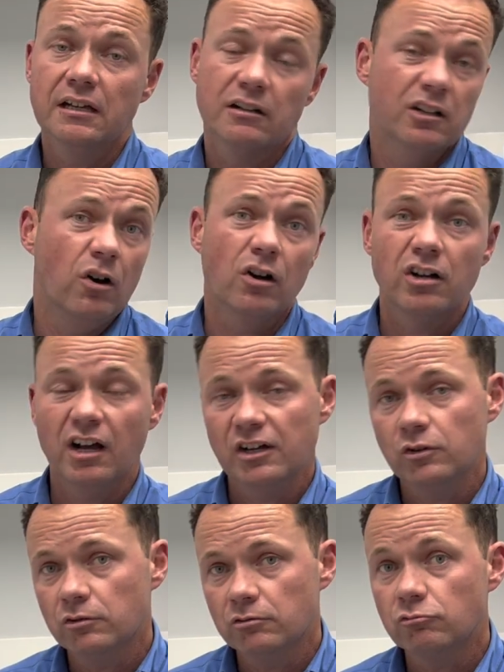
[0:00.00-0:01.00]
cocci
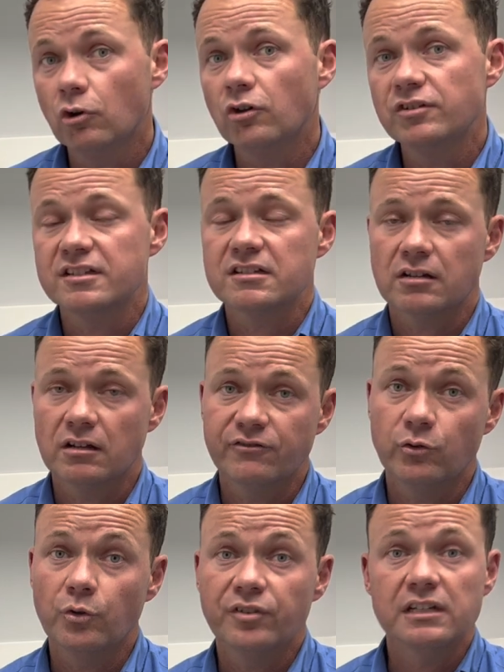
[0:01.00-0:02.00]
or rods and so
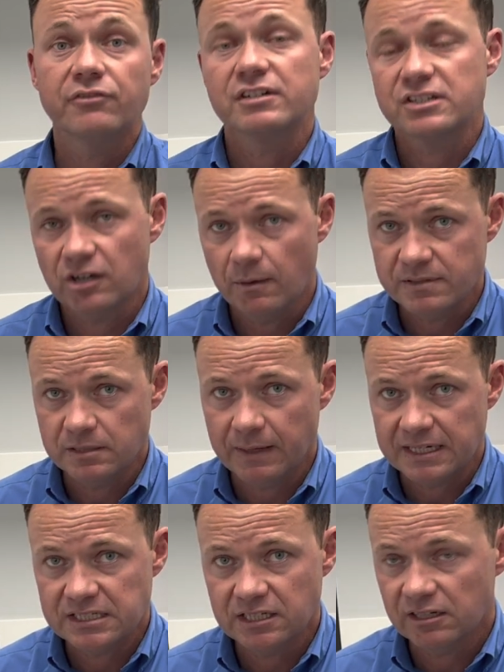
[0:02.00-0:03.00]
forth, so different types of
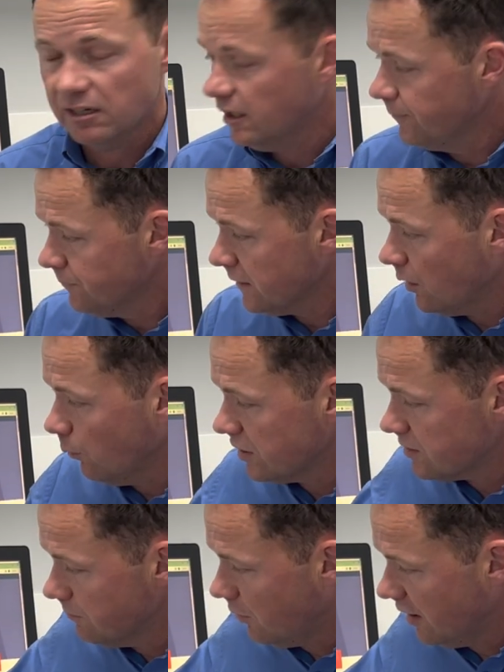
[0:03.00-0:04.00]
bacteria, which
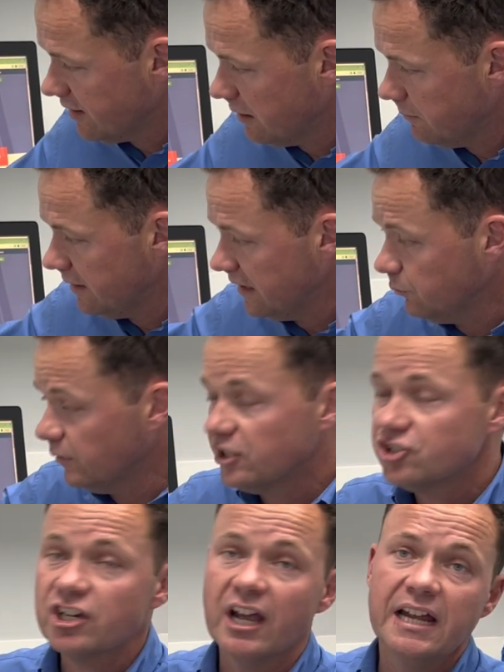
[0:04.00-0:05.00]
might then mean we
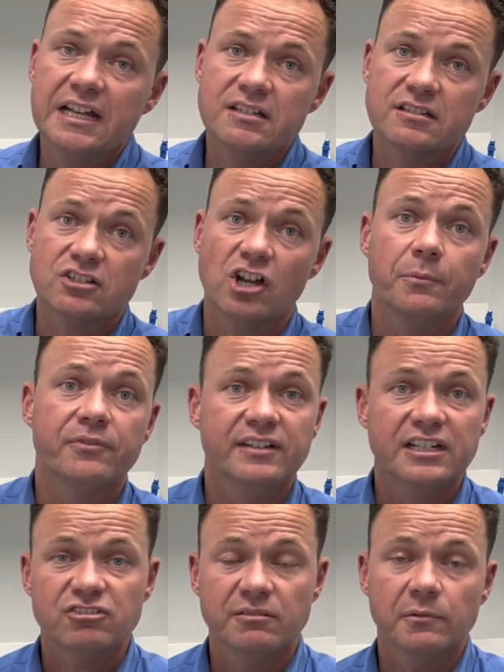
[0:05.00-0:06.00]
change the type of ear
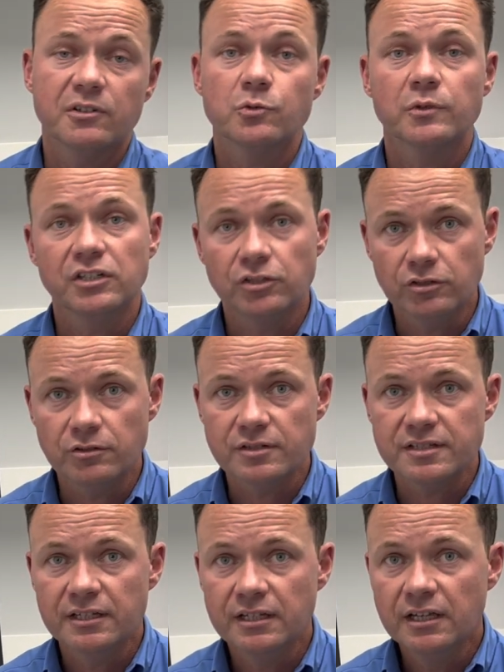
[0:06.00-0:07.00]
treatment which we
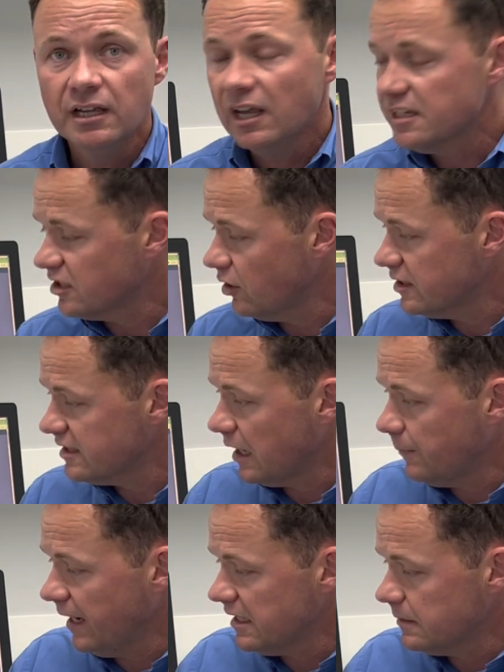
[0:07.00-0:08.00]
use. So some
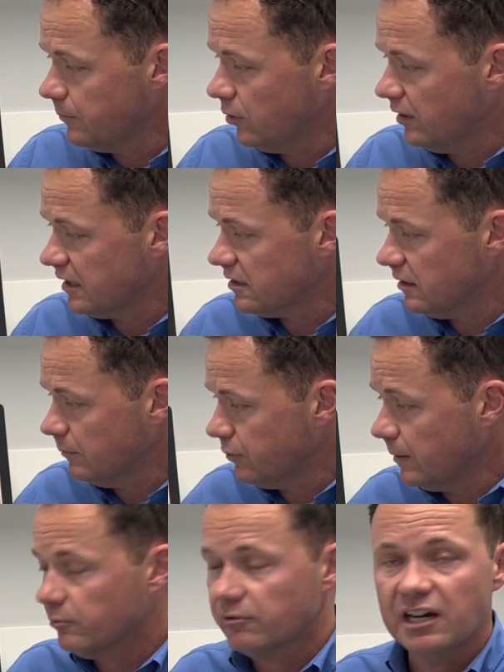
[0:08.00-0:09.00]
antibiotics
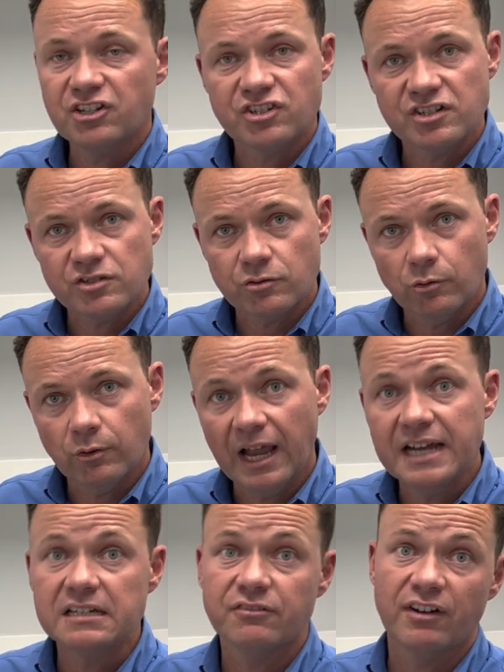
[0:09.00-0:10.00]
preparations or
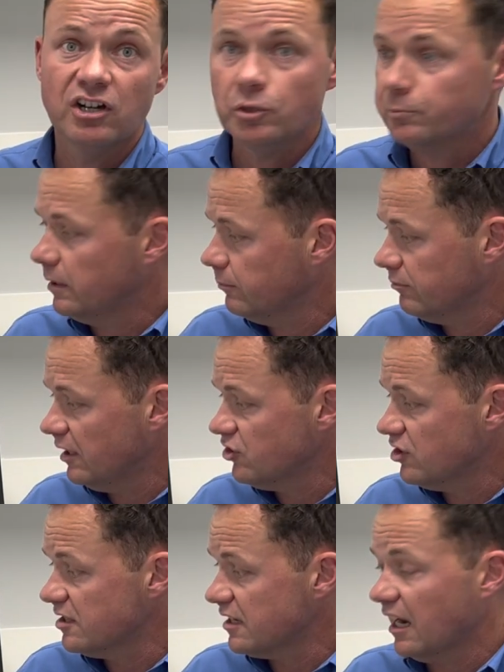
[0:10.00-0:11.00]
antifungal
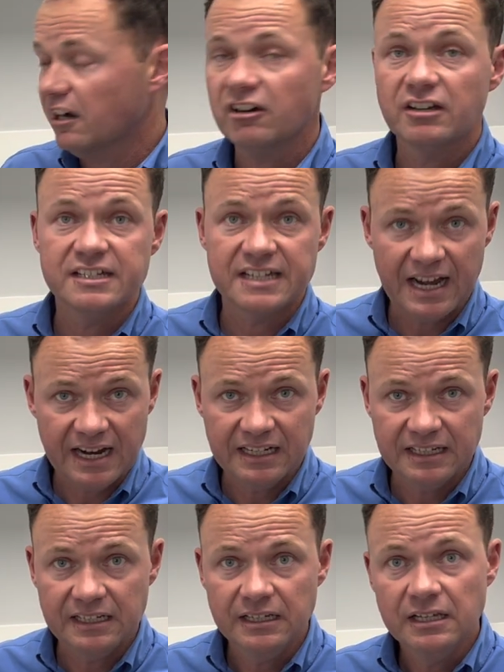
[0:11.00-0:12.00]
preparations are
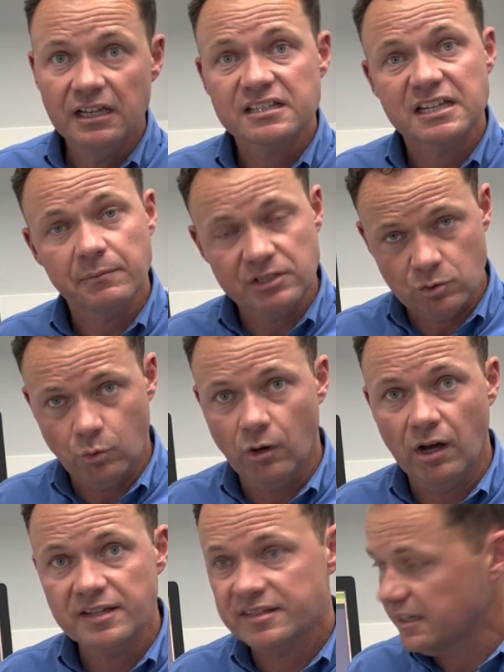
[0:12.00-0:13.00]
daily, some are
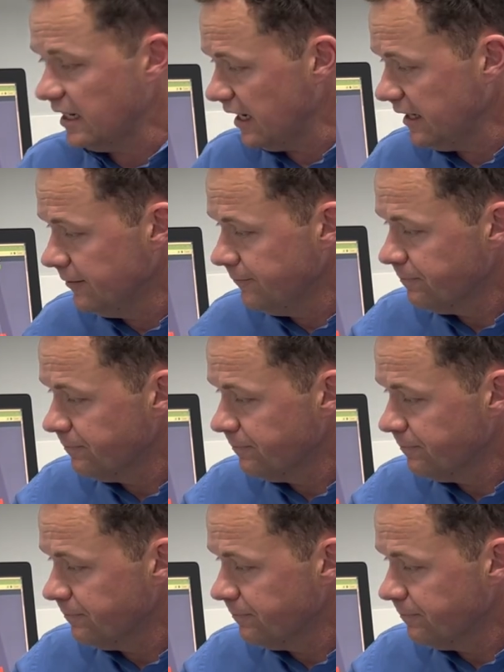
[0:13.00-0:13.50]
twice a day,